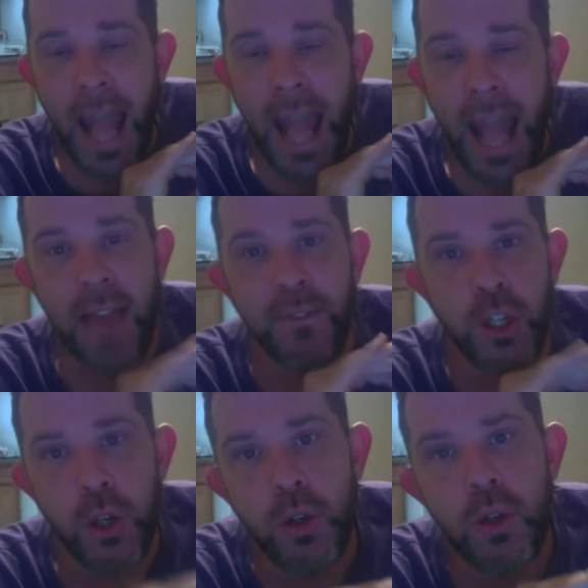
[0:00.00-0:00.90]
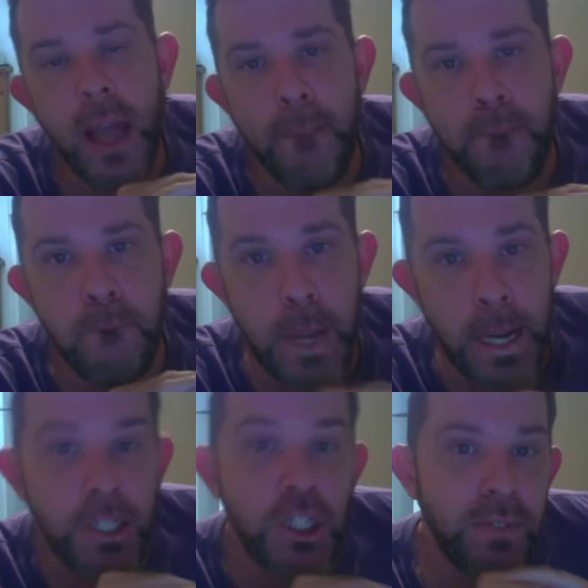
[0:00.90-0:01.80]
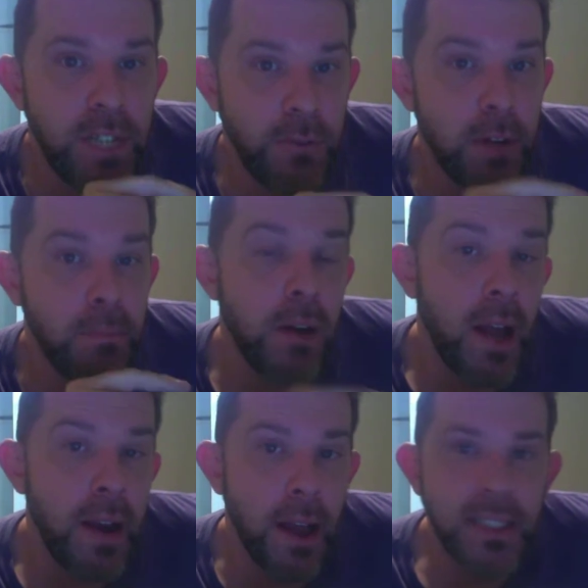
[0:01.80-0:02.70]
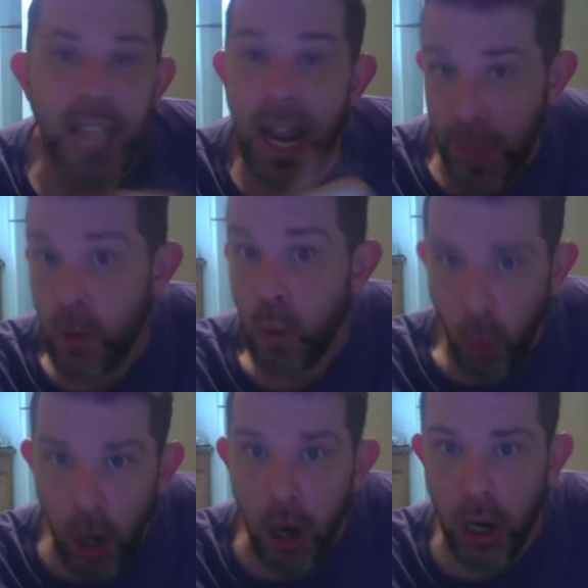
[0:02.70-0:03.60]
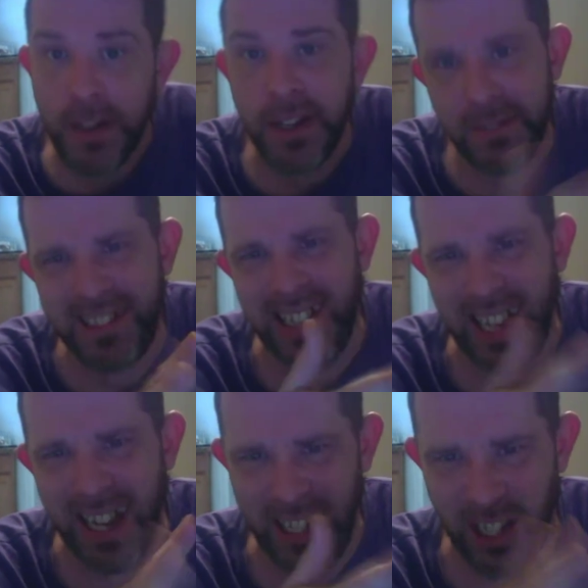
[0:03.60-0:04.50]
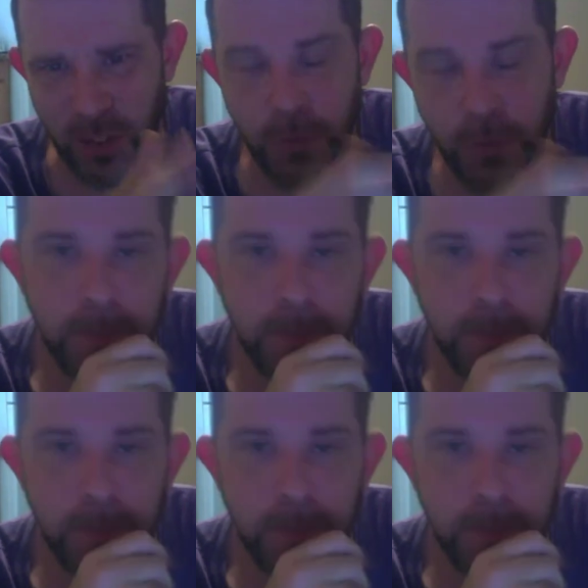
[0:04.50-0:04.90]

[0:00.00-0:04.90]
And I've used a bunch of different products, and they work, kind of.